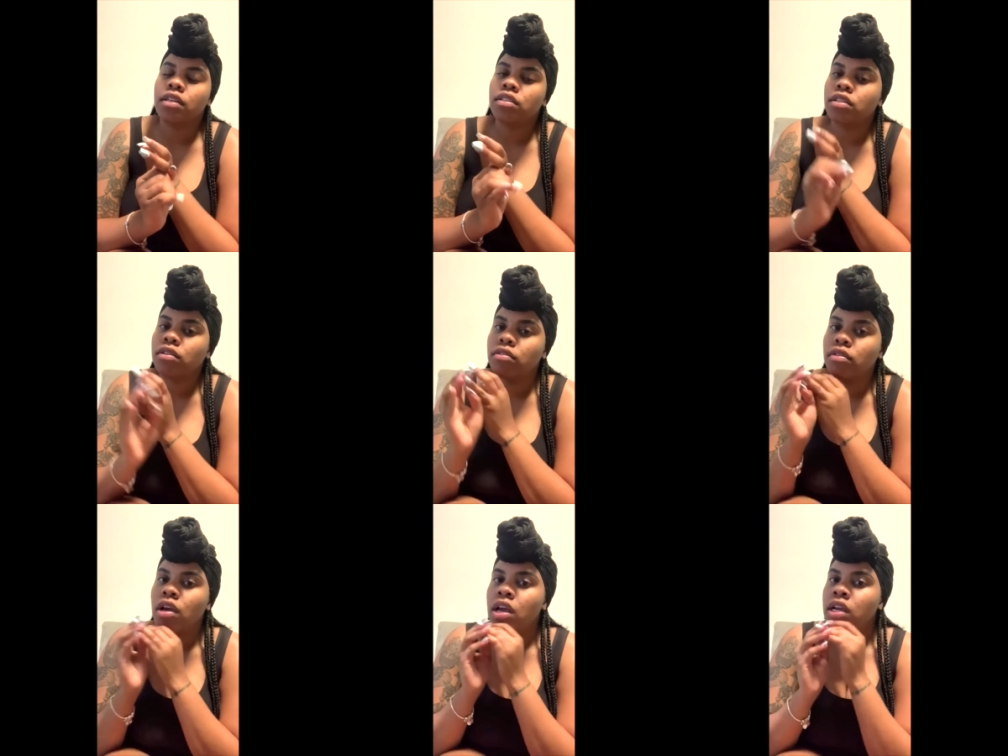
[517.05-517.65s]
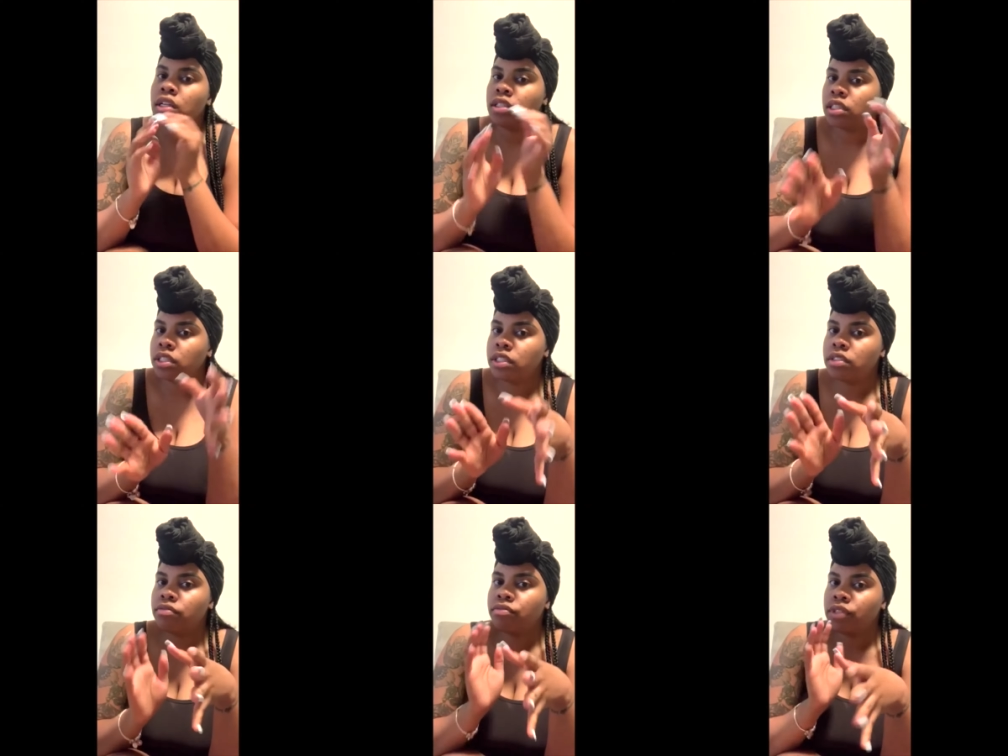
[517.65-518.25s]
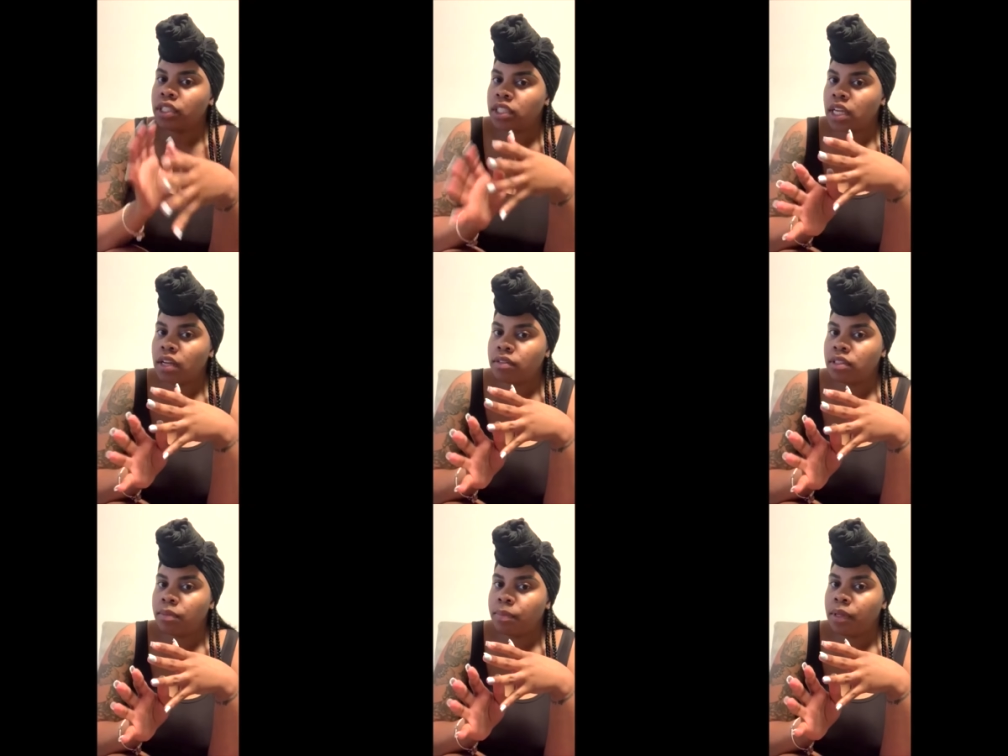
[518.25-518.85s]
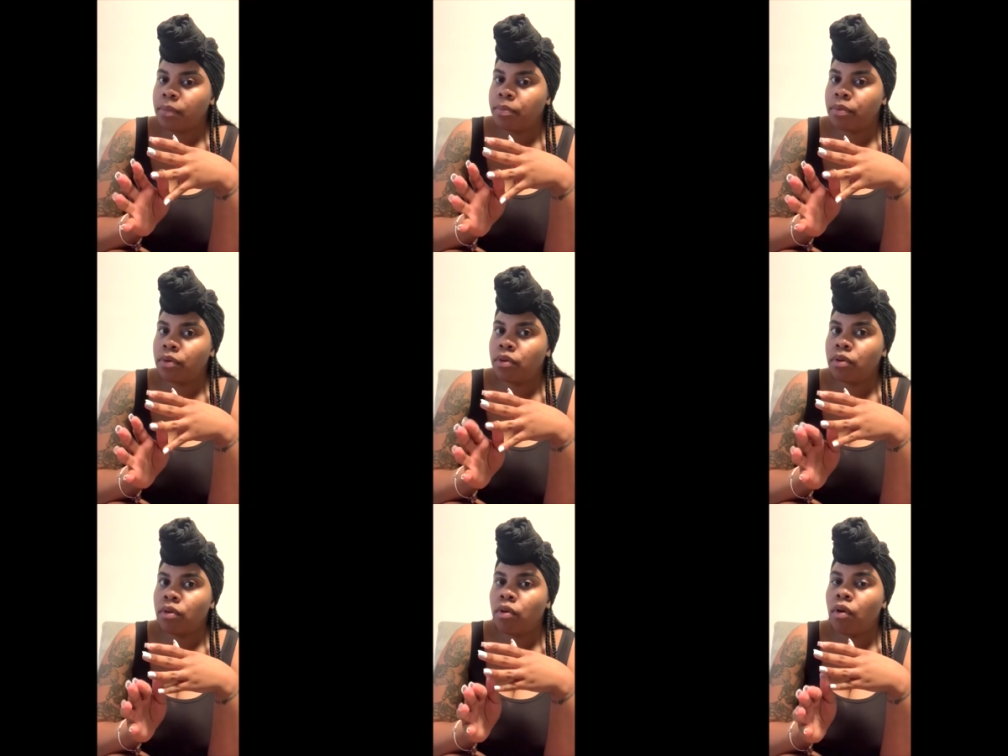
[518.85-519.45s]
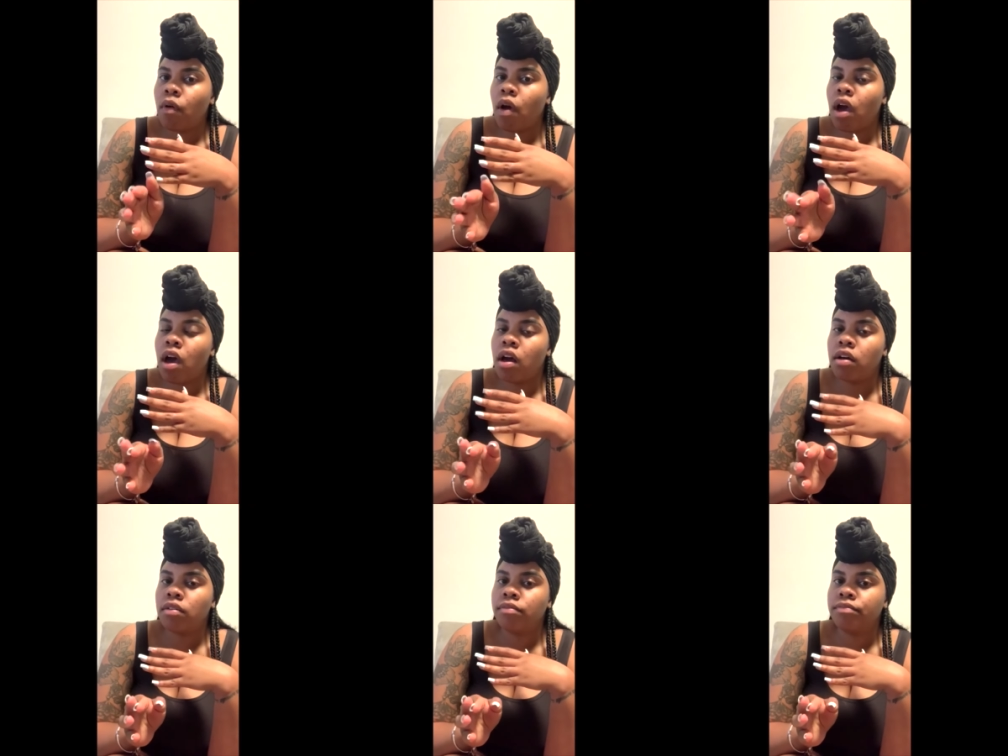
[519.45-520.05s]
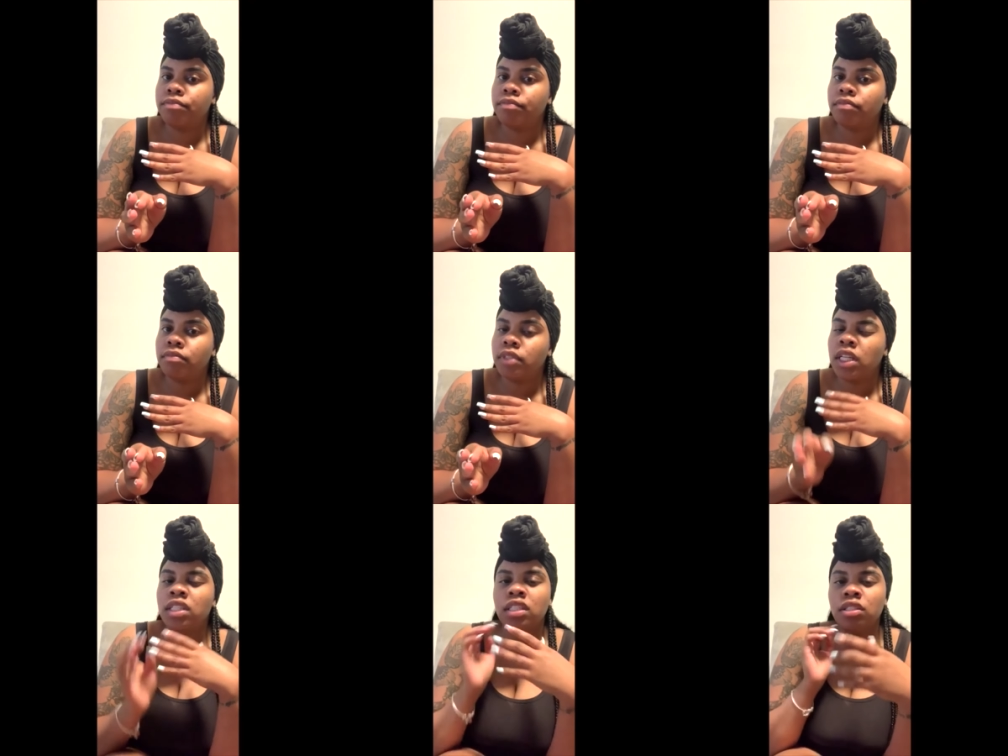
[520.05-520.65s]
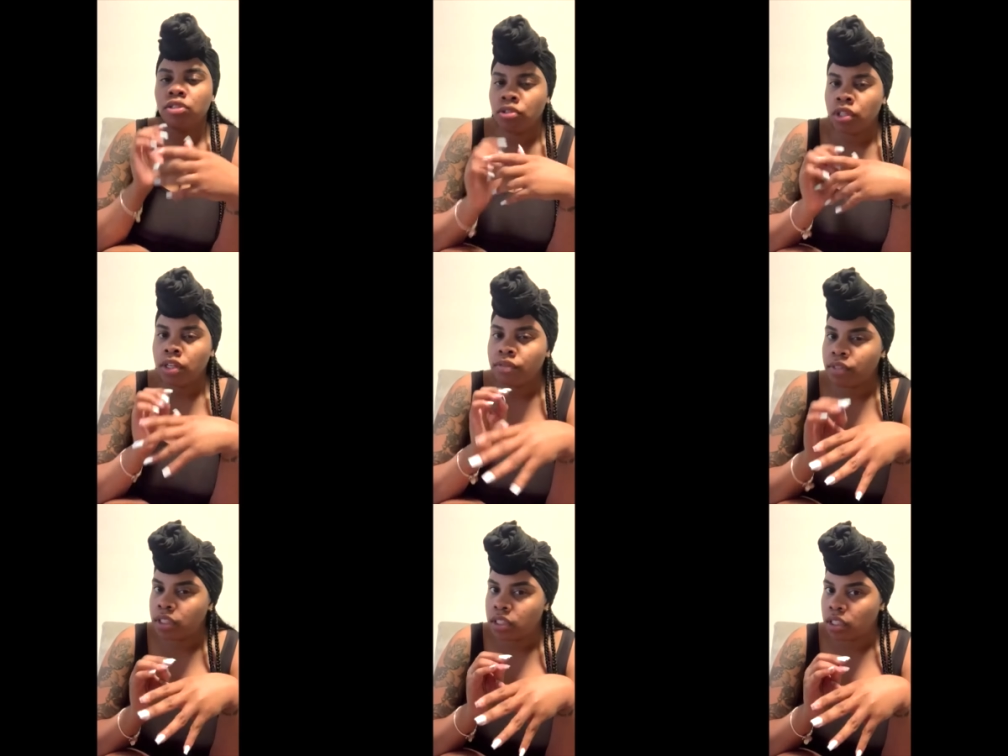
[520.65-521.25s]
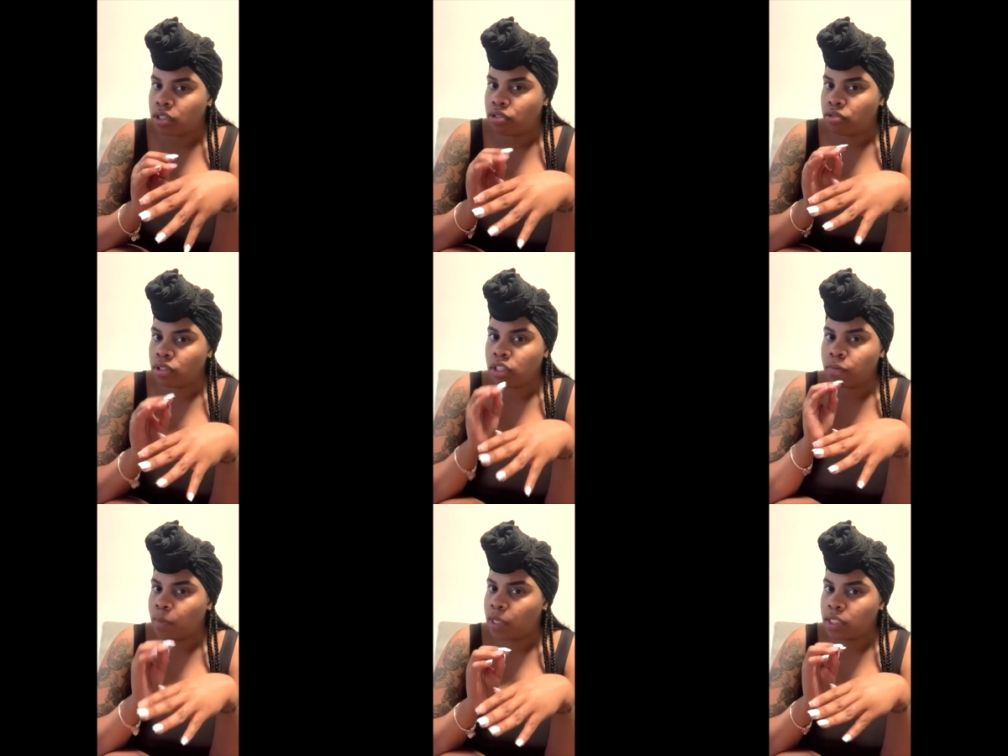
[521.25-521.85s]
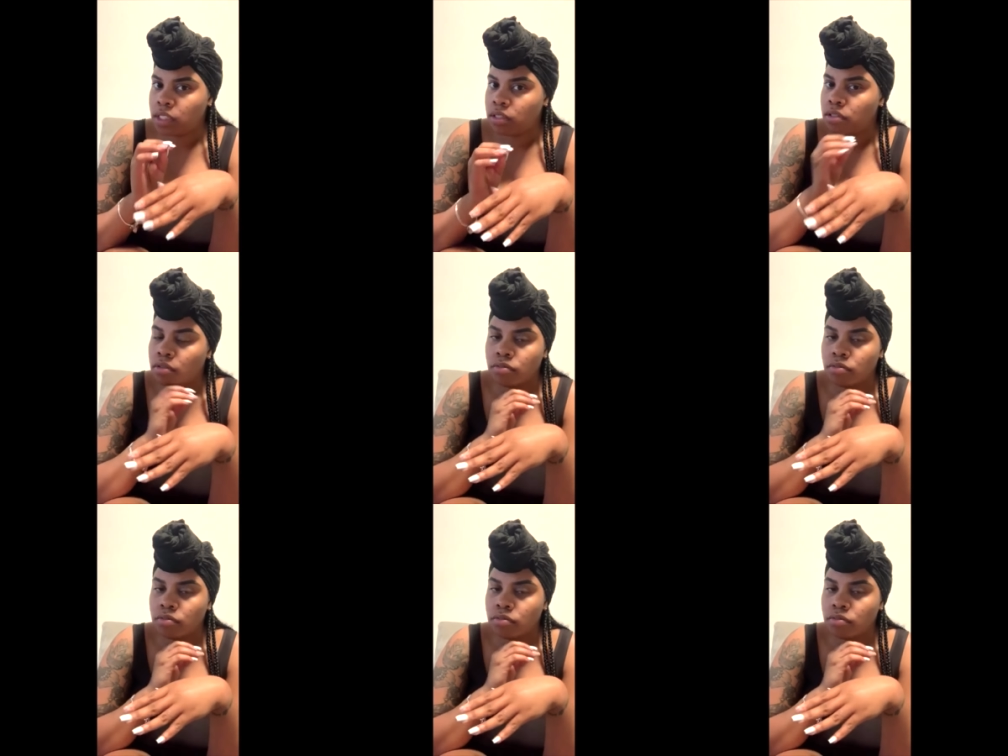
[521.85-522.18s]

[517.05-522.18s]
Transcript: So just reach out to people and just do your research on these places.